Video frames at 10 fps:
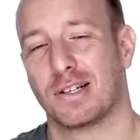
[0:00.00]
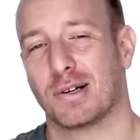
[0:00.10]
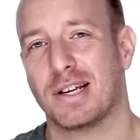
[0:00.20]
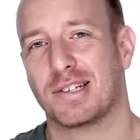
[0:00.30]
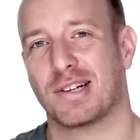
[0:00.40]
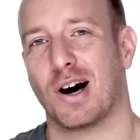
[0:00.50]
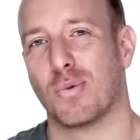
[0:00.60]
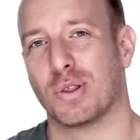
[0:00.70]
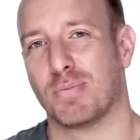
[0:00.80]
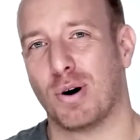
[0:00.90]
So let's
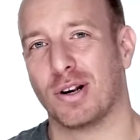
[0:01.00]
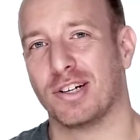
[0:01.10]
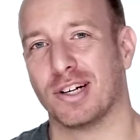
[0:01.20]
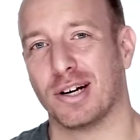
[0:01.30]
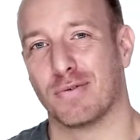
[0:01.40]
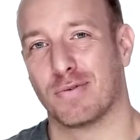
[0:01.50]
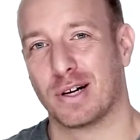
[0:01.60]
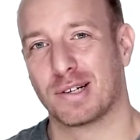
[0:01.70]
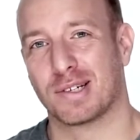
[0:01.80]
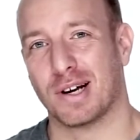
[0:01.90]
start with the PolyJet.
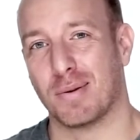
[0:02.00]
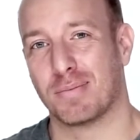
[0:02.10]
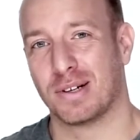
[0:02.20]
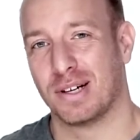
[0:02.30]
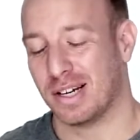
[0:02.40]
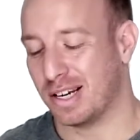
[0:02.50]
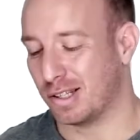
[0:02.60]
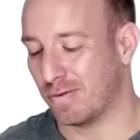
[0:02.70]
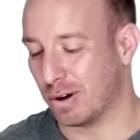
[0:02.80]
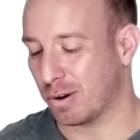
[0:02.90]
First up
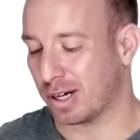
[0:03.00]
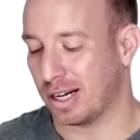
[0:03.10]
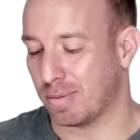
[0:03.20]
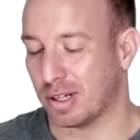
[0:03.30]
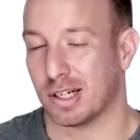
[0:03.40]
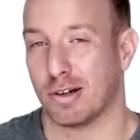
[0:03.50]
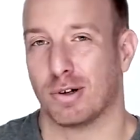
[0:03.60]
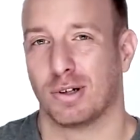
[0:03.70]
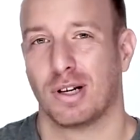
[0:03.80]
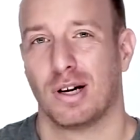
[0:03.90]
is the VeraClear
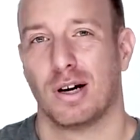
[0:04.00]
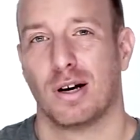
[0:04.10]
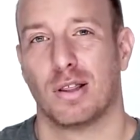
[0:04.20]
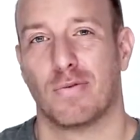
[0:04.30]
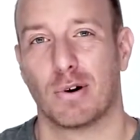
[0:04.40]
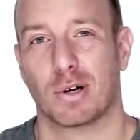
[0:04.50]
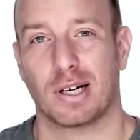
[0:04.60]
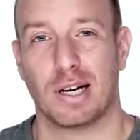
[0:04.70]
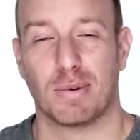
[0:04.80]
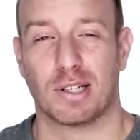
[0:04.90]
material. The
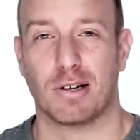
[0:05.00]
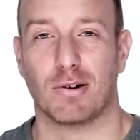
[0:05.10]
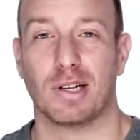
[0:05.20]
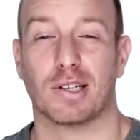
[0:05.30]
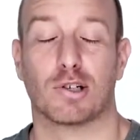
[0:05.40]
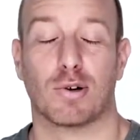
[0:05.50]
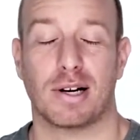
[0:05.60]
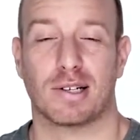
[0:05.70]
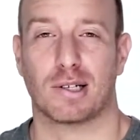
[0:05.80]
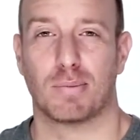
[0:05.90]
VeraClear material is a
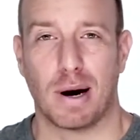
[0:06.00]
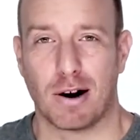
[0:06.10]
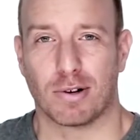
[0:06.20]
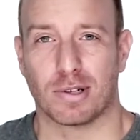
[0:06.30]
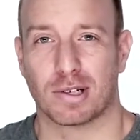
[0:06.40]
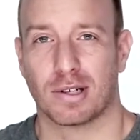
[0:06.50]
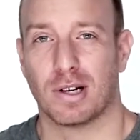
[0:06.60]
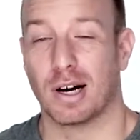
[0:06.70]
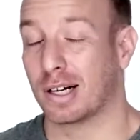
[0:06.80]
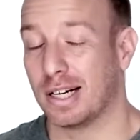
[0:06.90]

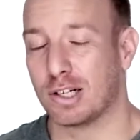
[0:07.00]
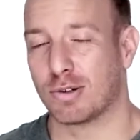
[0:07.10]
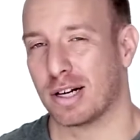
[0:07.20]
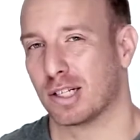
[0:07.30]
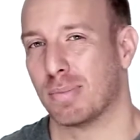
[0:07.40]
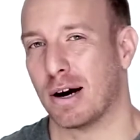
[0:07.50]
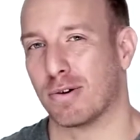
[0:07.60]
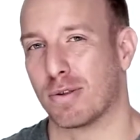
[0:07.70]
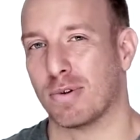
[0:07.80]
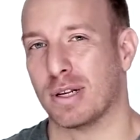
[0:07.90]
clear
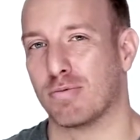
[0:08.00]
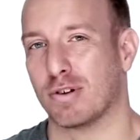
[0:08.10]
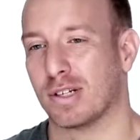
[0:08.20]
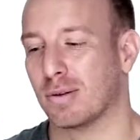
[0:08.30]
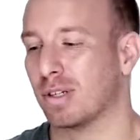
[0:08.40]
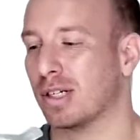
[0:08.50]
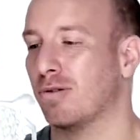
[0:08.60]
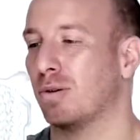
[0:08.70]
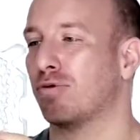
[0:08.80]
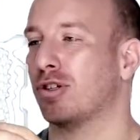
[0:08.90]
transparent 3D printing
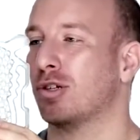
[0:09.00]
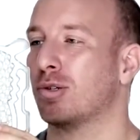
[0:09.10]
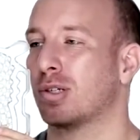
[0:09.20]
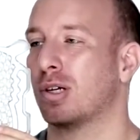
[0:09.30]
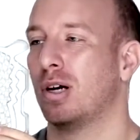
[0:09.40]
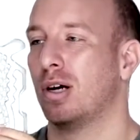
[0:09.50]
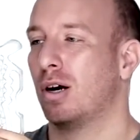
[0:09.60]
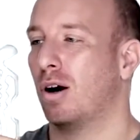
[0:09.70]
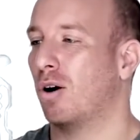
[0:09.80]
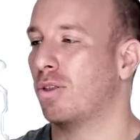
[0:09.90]
material produced
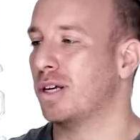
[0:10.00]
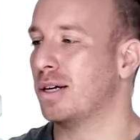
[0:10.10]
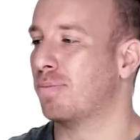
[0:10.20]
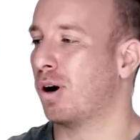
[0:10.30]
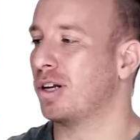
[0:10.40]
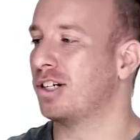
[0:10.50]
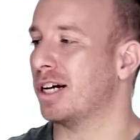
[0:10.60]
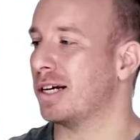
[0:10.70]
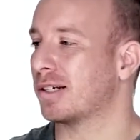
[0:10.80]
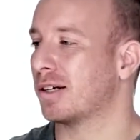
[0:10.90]
on the
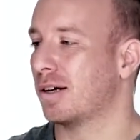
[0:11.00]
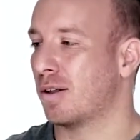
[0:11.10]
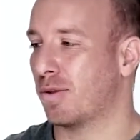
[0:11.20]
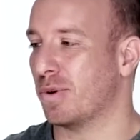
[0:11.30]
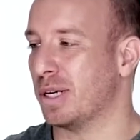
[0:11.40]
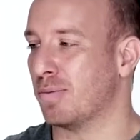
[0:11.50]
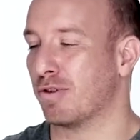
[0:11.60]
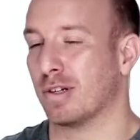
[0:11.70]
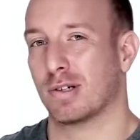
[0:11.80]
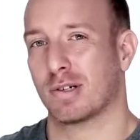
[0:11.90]
PolyJet 3D
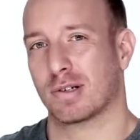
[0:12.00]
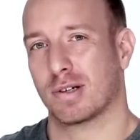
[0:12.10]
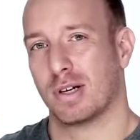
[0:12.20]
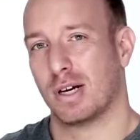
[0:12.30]
printers.